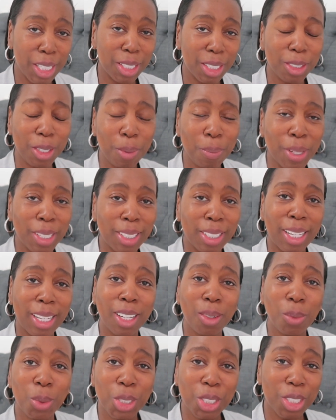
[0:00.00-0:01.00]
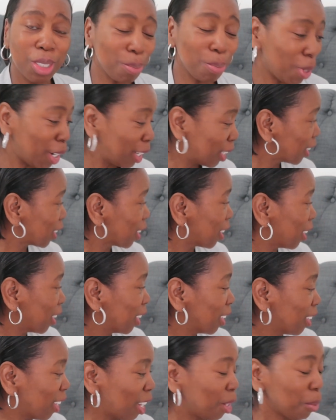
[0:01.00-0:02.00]
side of the bed now, which is my
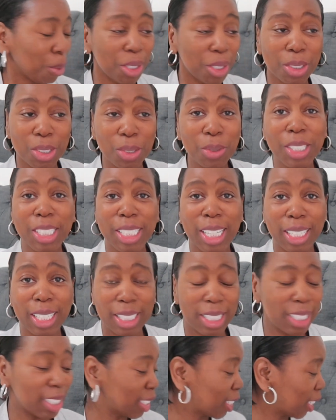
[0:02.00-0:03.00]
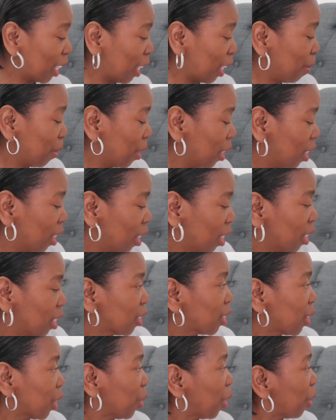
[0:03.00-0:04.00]
side, and I'm going to do exactly the same.
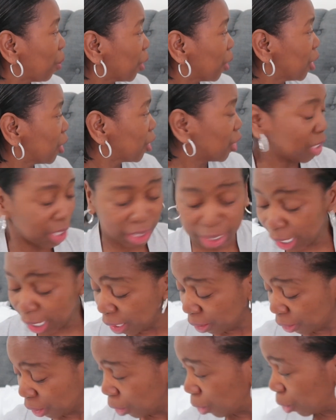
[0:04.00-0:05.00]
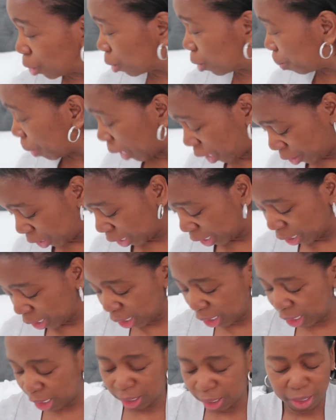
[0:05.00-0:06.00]
So I'm going to just take those
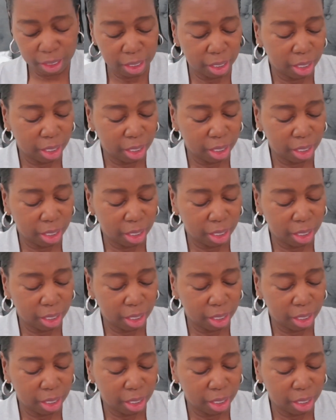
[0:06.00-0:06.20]
berries